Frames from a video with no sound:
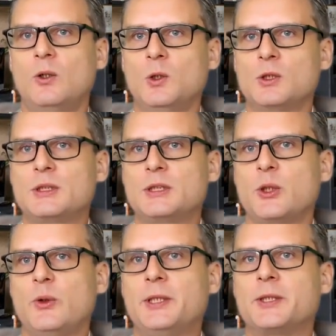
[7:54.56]

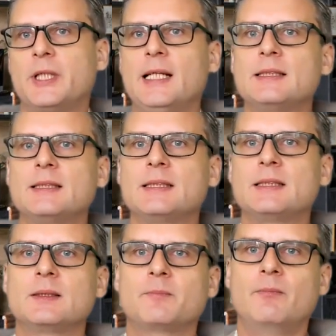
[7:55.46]
Also
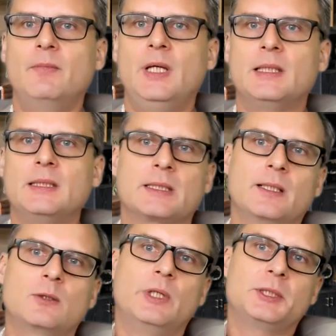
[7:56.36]
answer
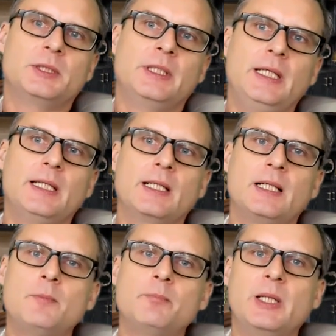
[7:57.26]
the question, can the
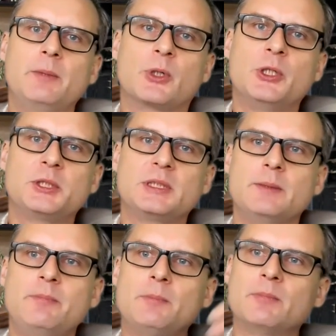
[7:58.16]
company
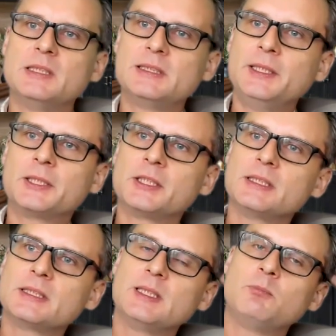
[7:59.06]
purchase a member's
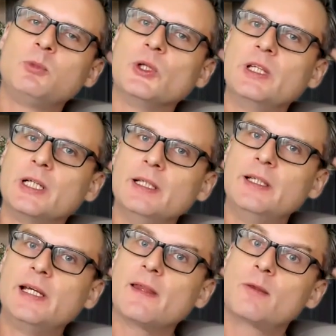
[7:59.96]
interest upon their
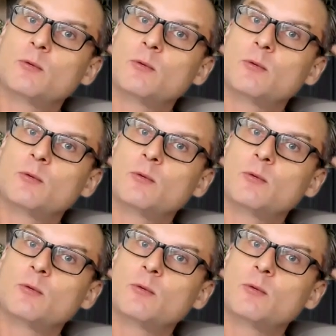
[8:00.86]
death?